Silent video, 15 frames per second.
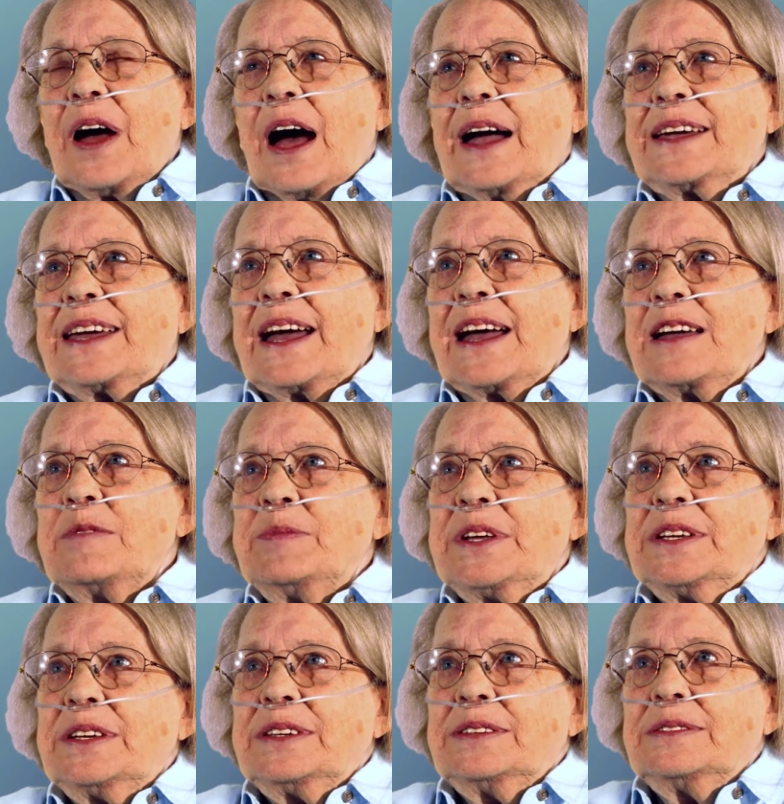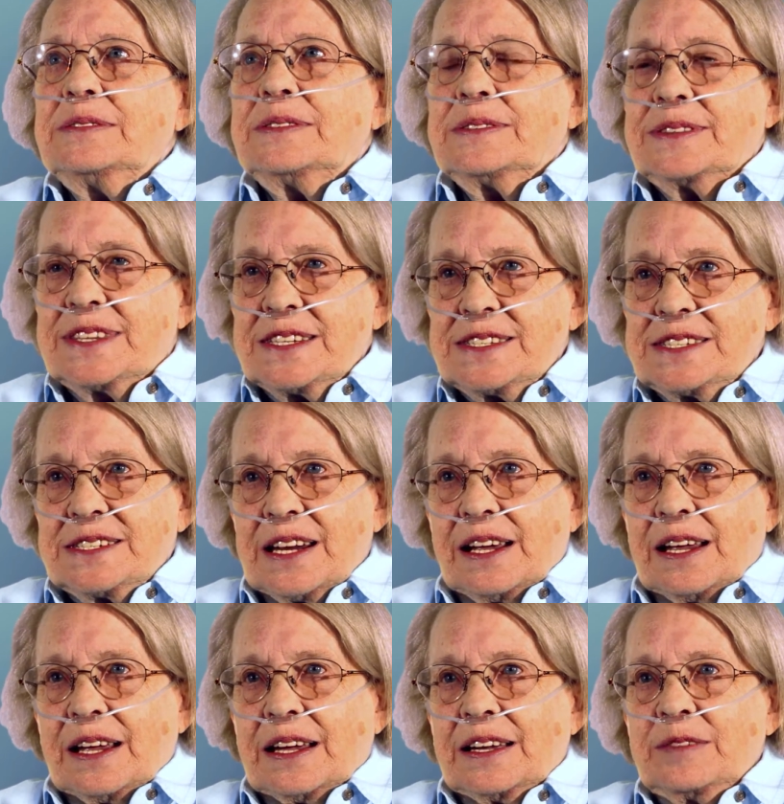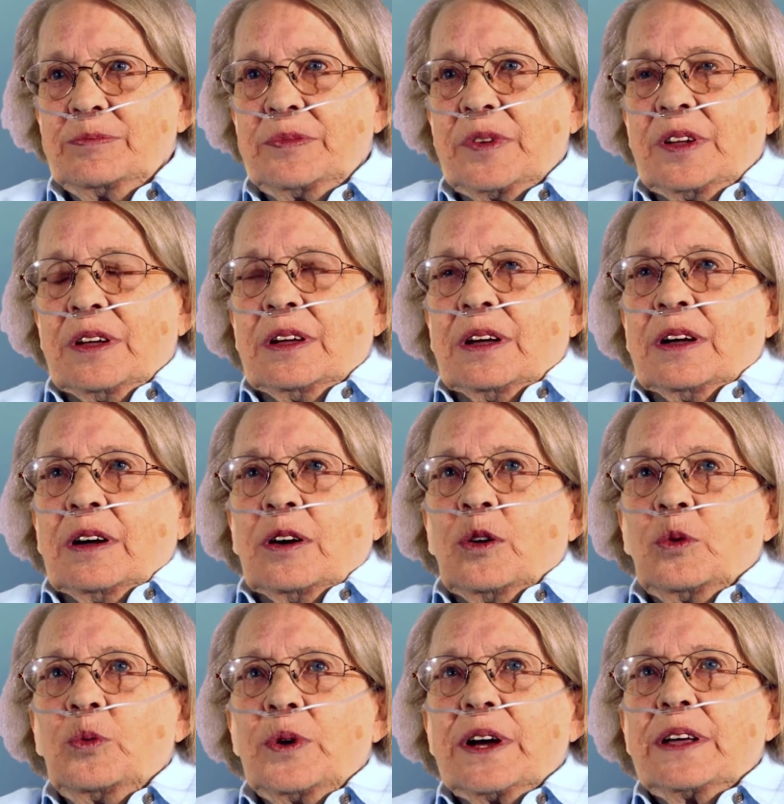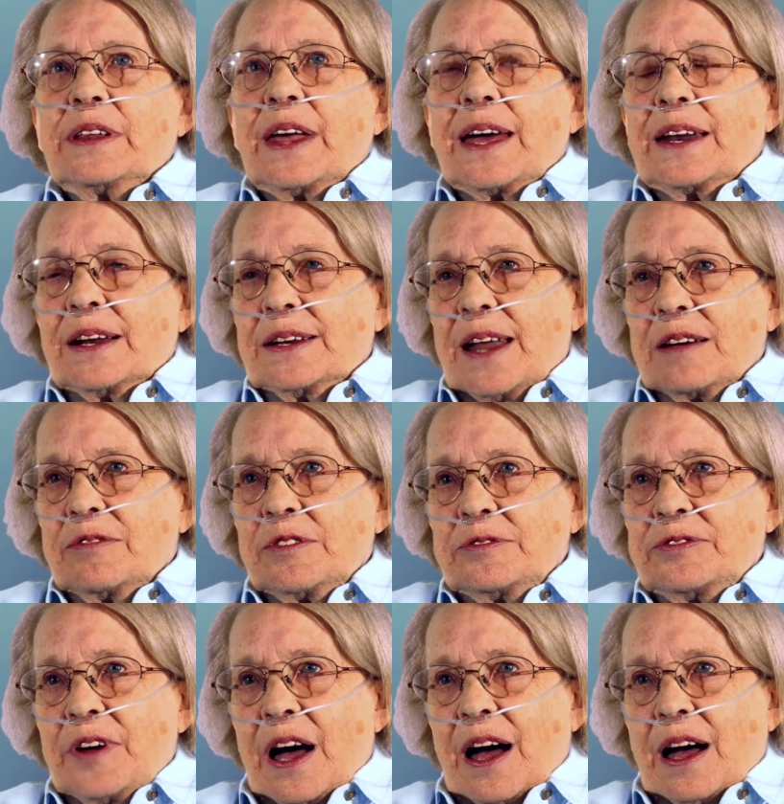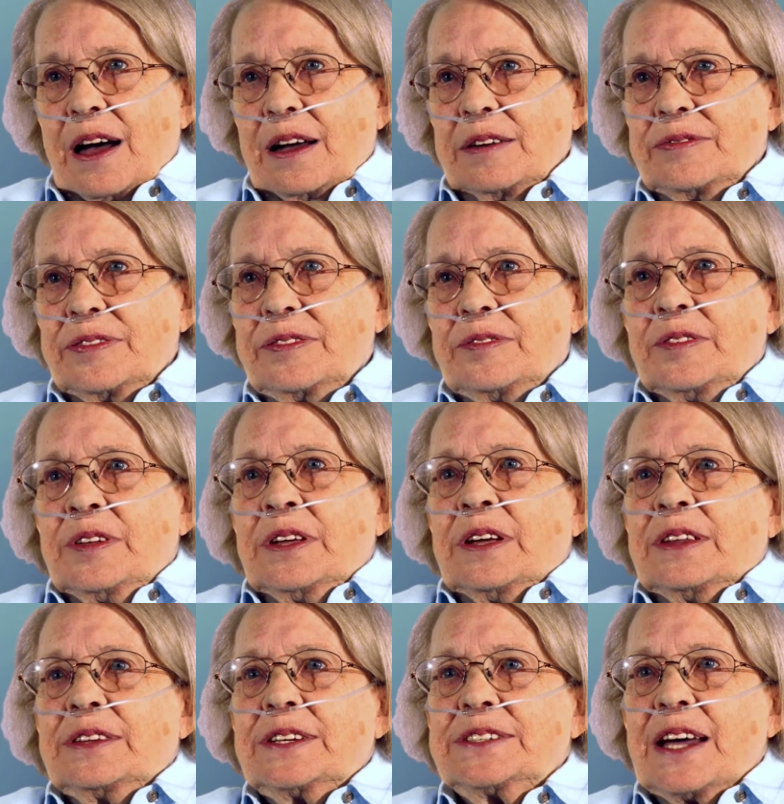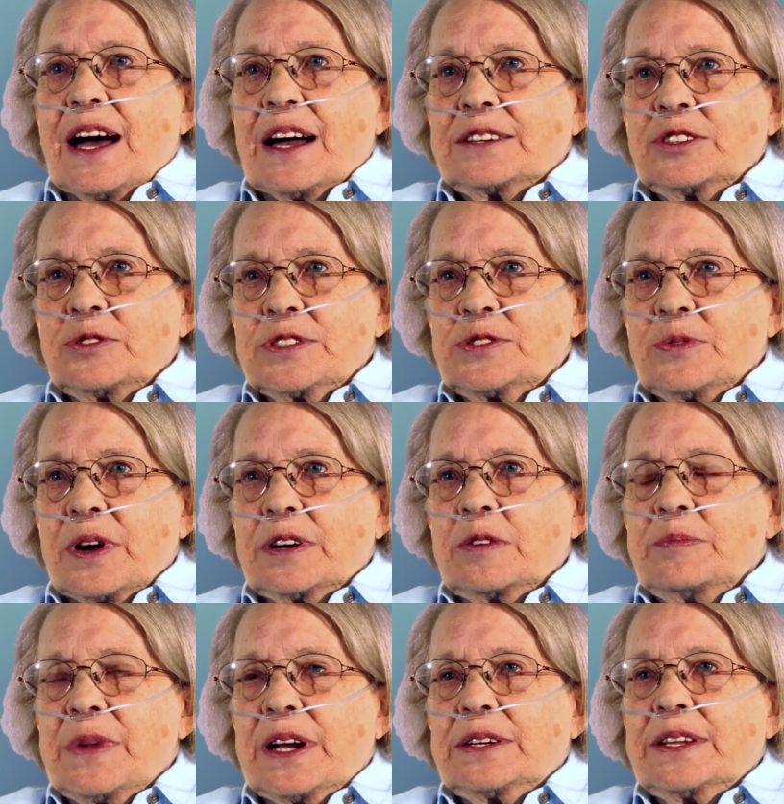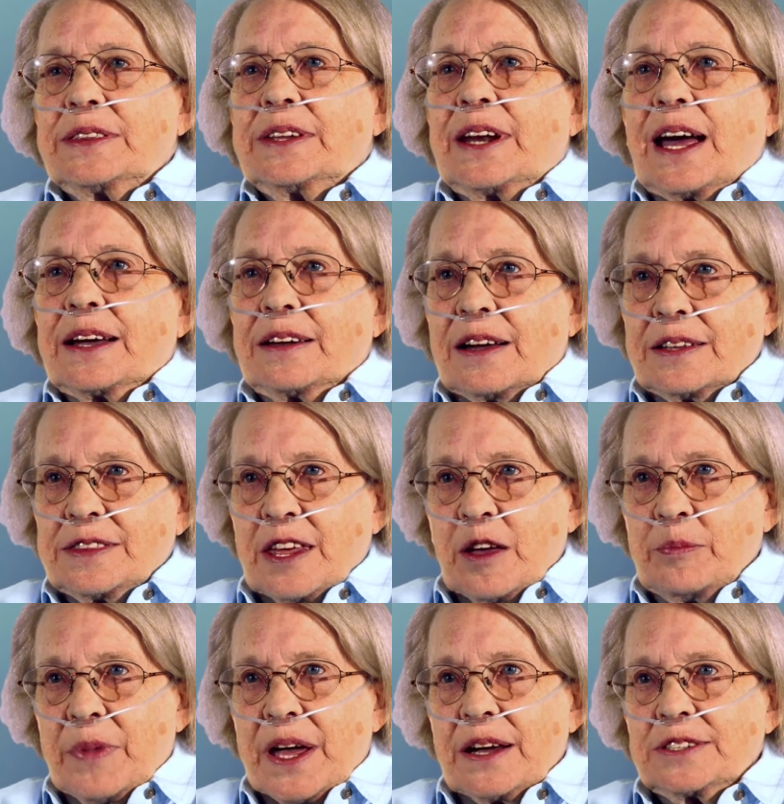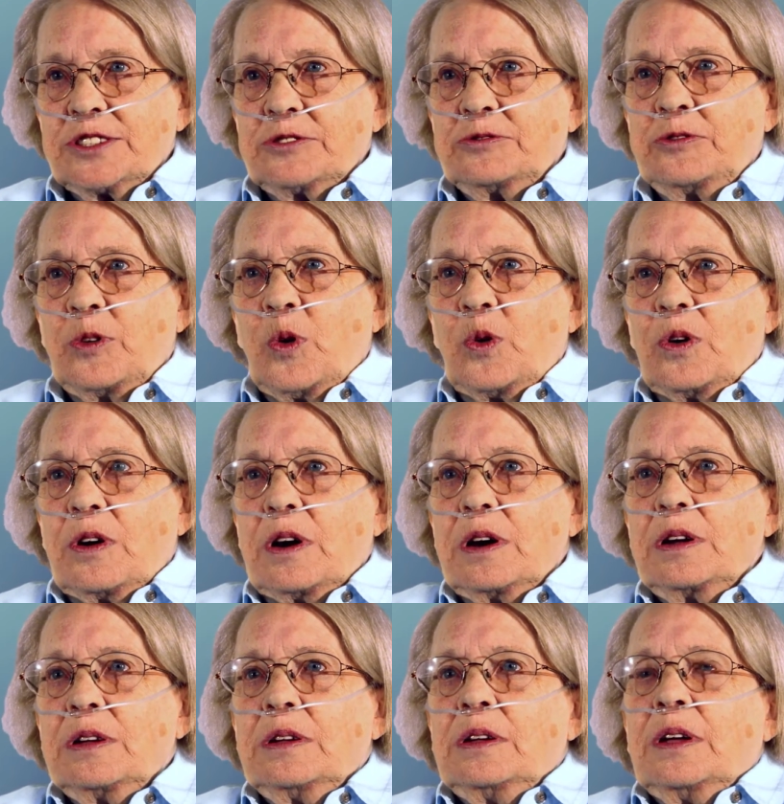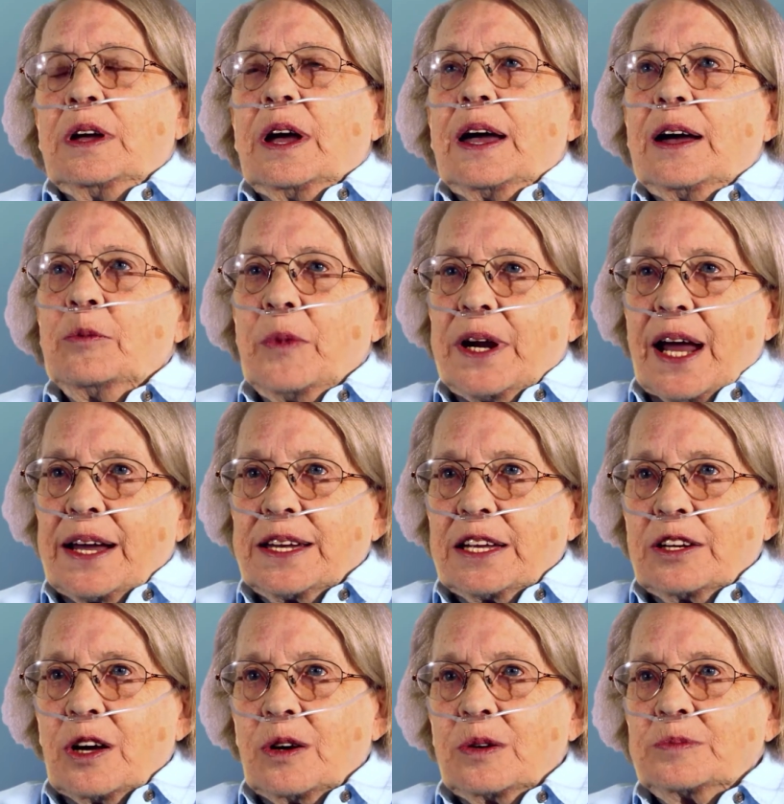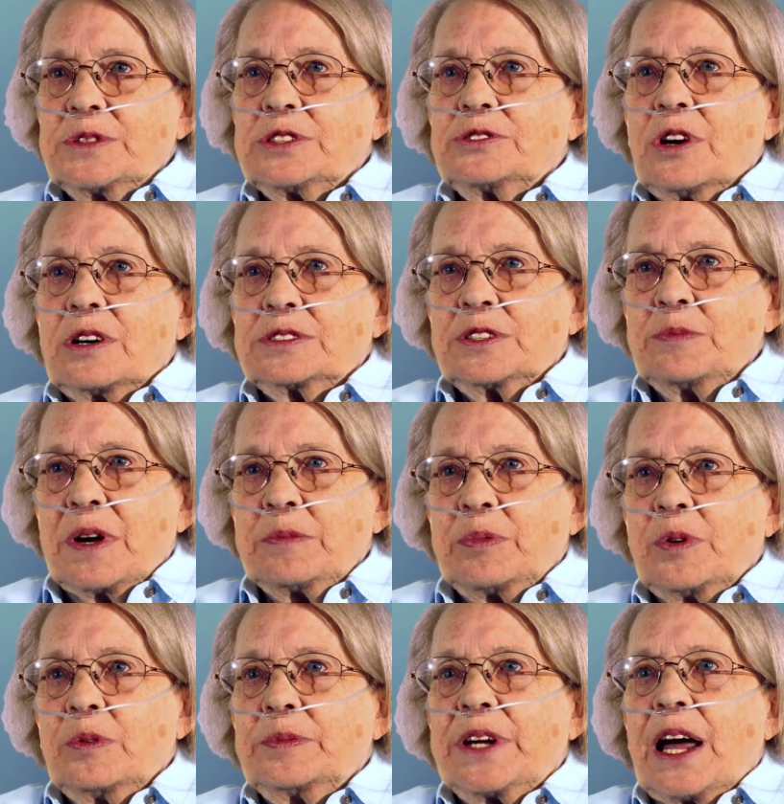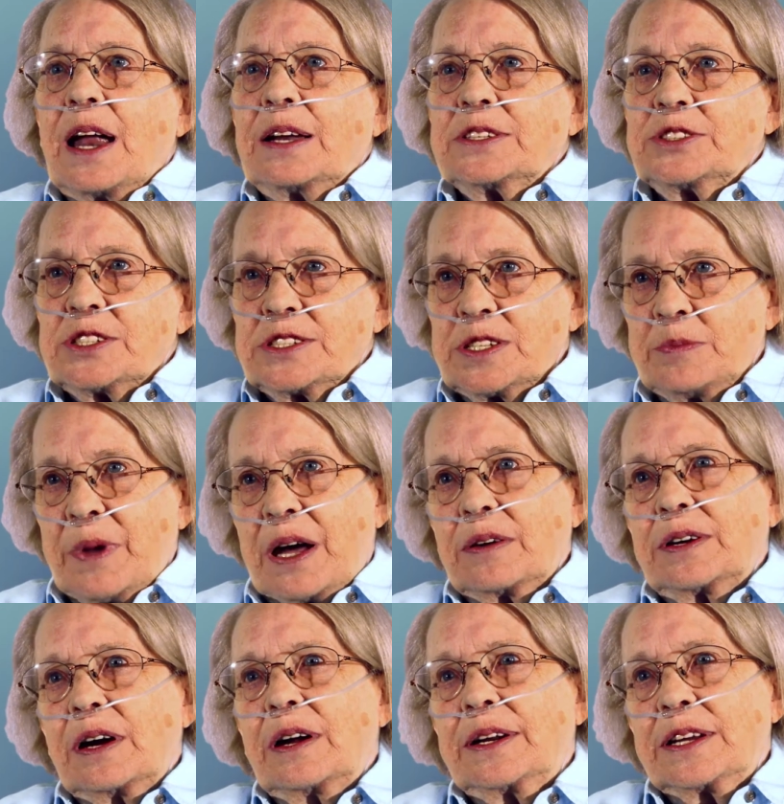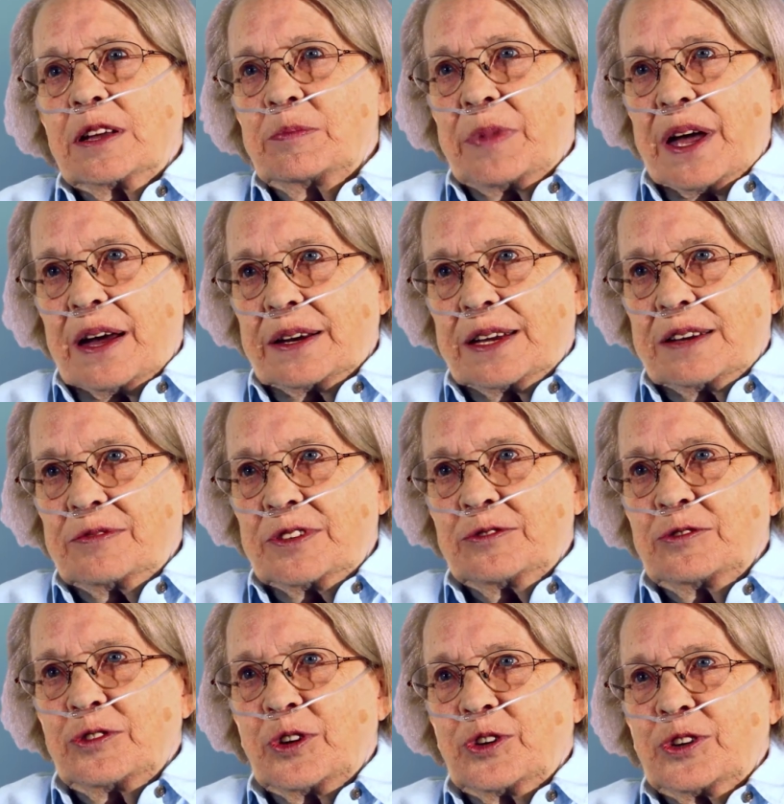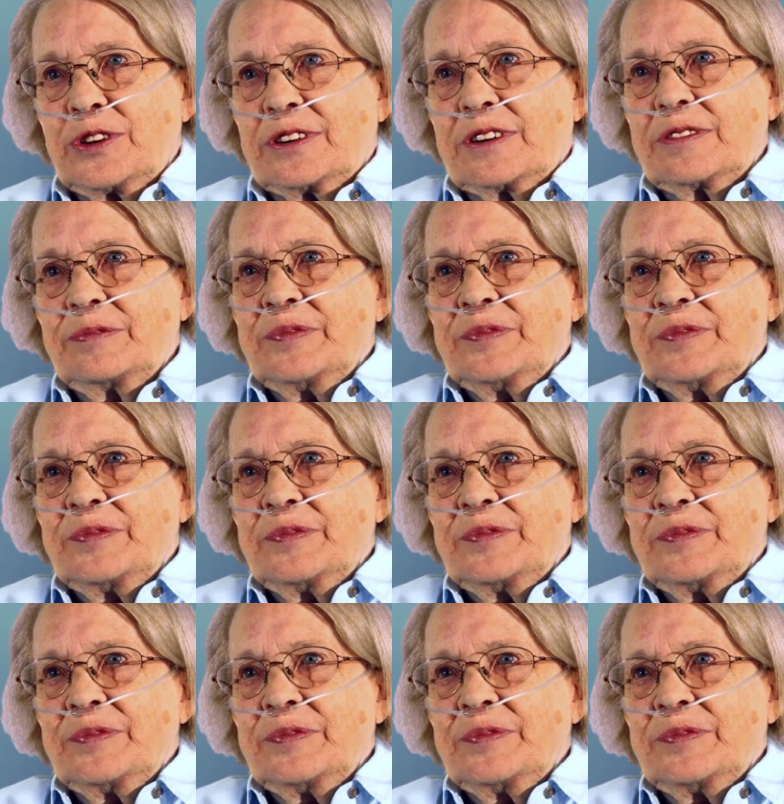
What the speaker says: I came in this time at a level 5. The doctor has recommended that I cut that back to 4, and when I get home to talk to my pulmonologist about cutting it back even further.